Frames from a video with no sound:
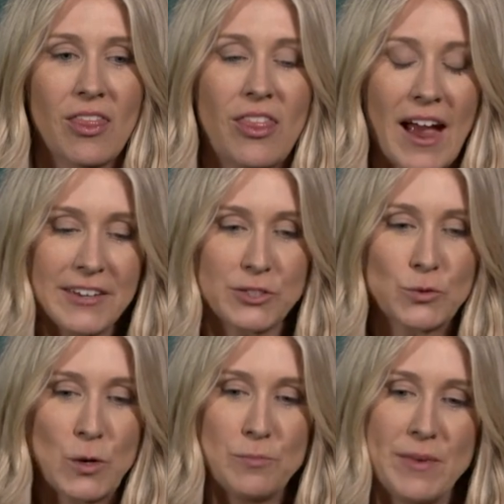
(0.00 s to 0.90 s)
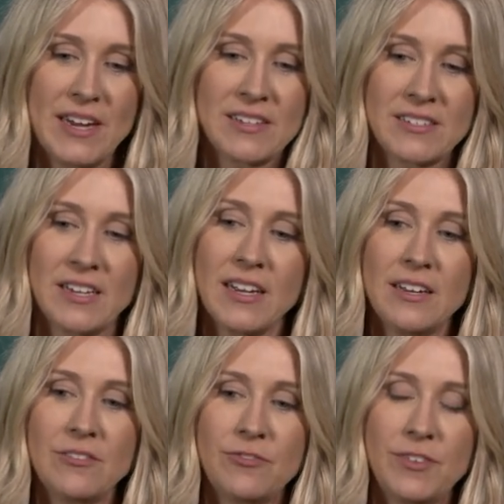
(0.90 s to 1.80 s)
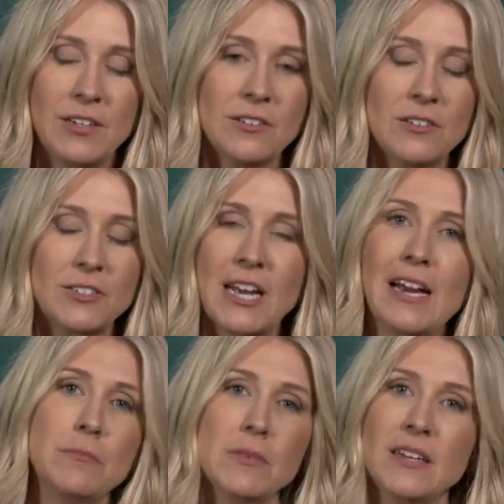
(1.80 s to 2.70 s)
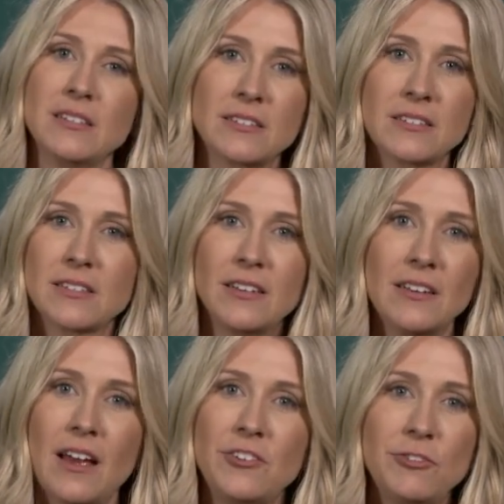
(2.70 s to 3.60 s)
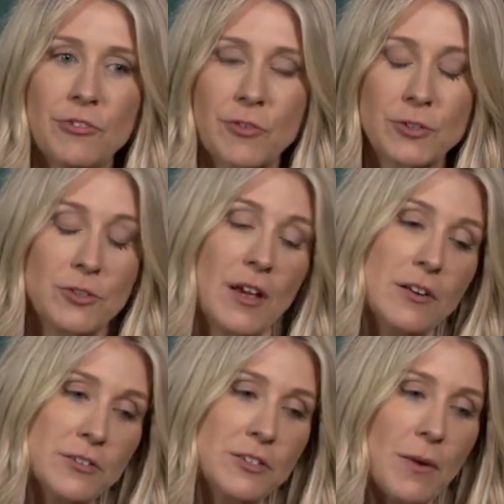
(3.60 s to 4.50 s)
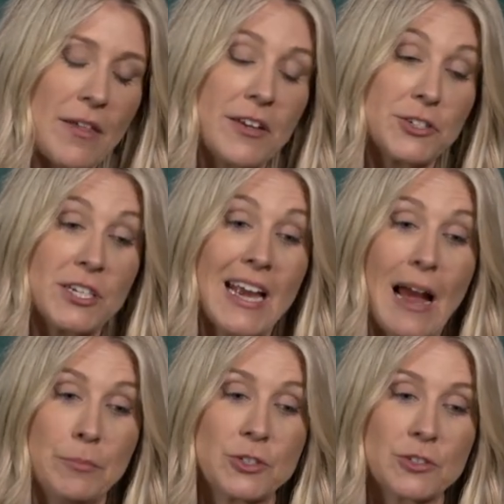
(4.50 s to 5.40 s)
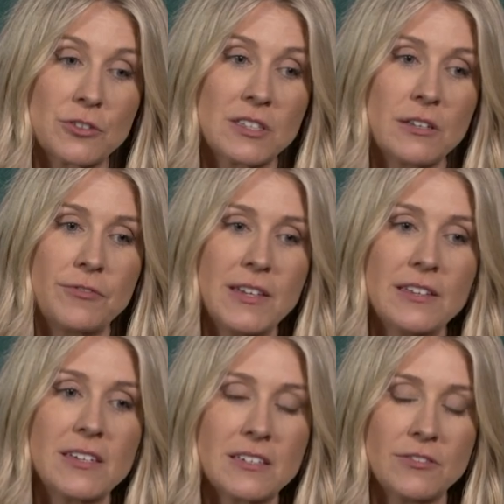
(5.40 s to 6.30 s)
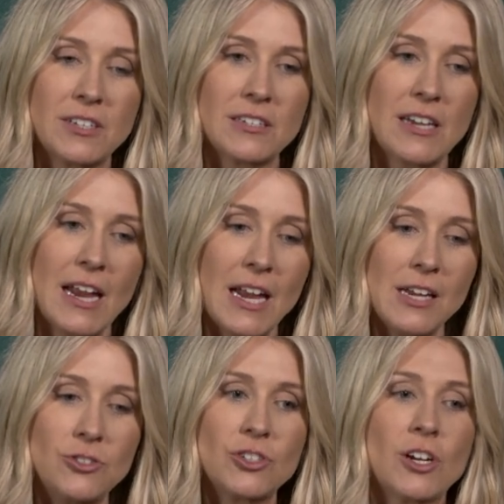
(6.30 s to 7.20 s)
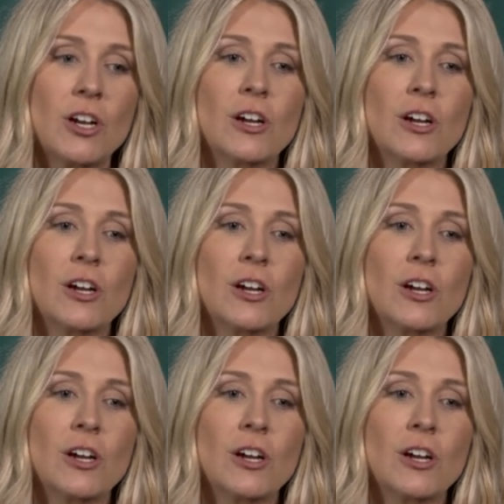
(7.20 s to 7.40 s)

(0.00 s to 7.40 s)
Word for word: that's what makes it feel timeless and, and universal and also i think she captures the feelings of this age